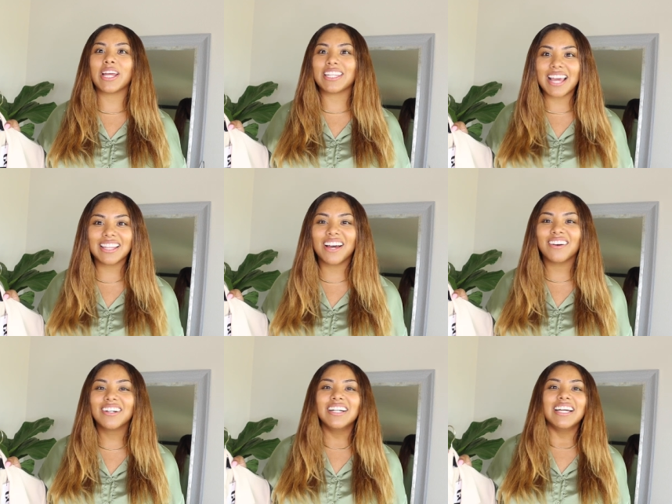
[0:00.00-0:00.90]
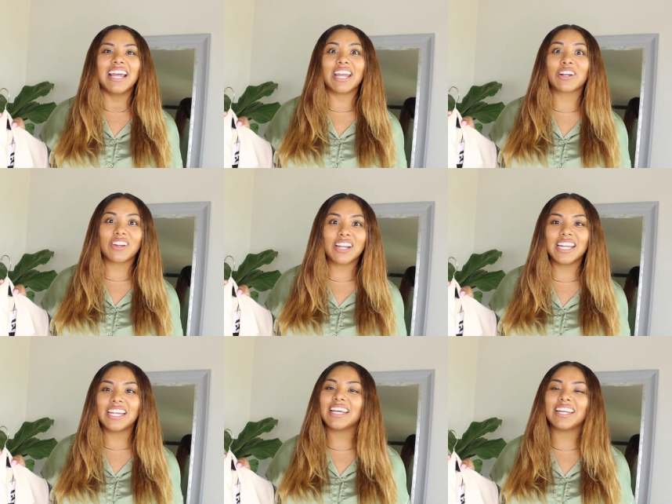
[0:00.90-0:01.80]
and yellow and
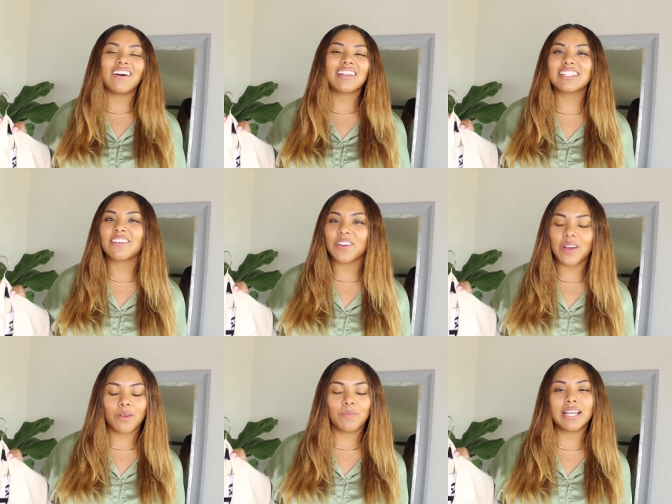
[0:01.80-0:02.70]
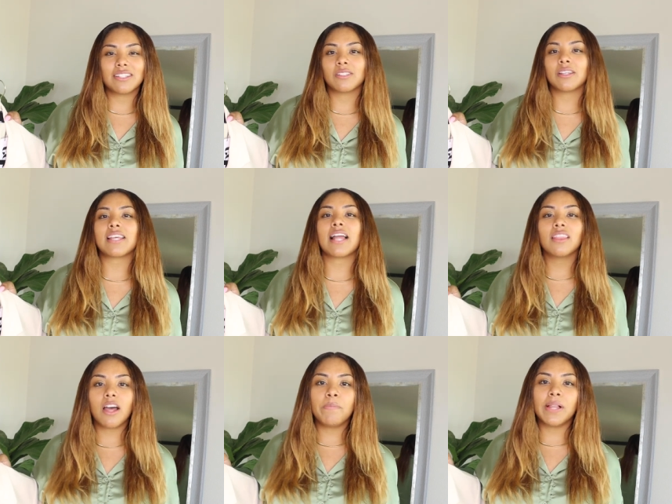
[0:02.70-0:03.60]
green and all these different color blazers because I
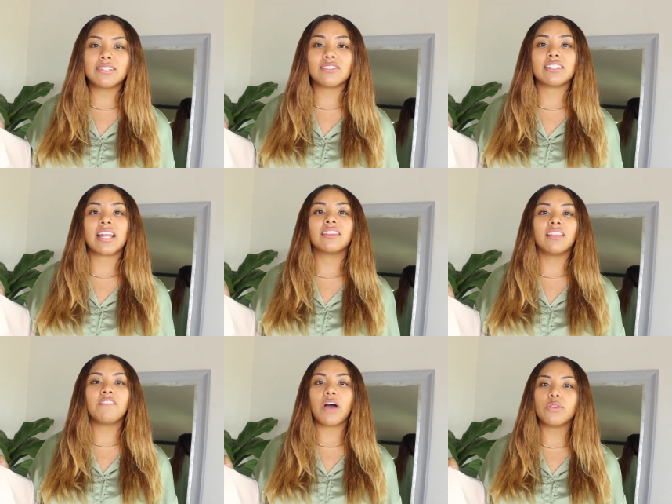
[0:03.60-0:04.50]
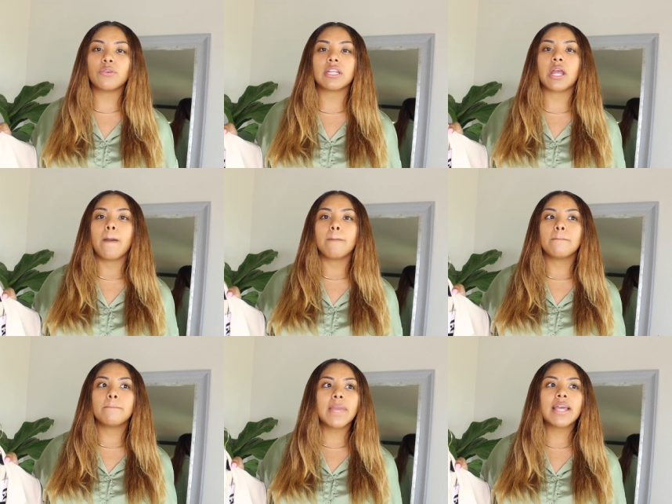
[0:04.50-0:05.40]
love blazers, and I love how you can
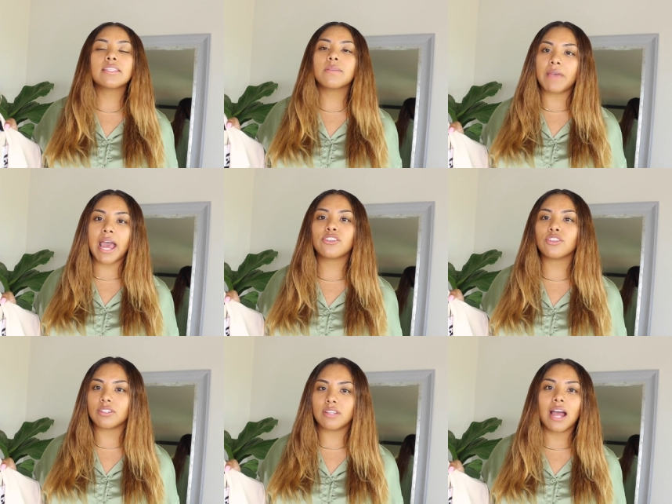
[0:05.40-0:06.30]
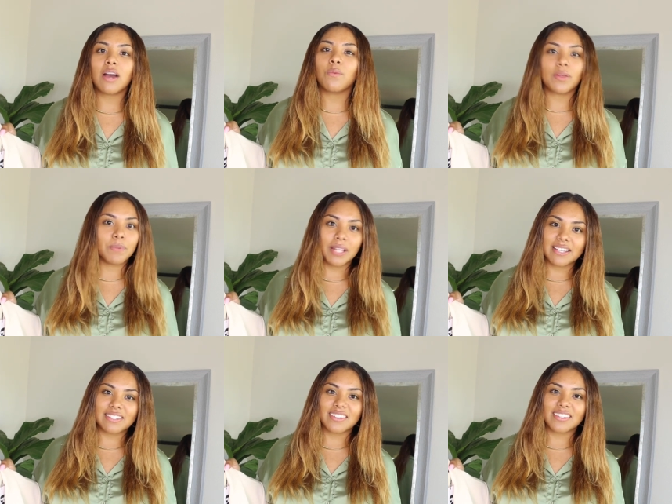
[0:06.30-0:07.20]
mix and match your style with
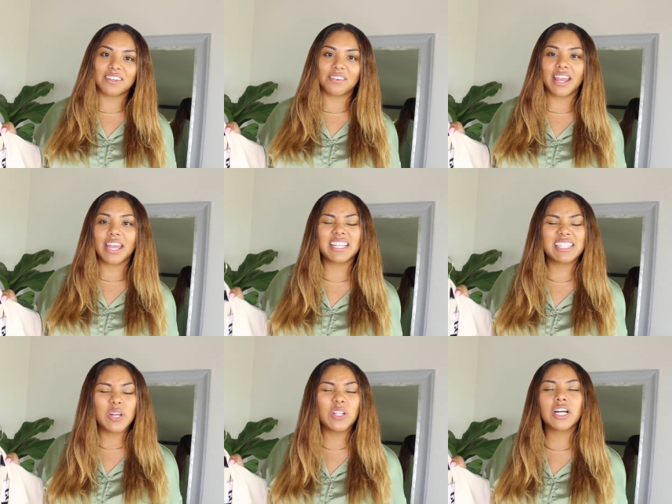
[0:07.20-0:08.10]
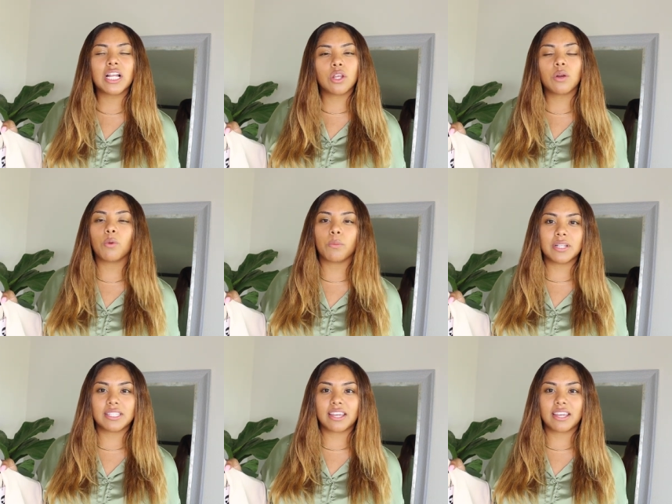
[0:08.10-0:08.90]
blazers, okay? And still look a little more put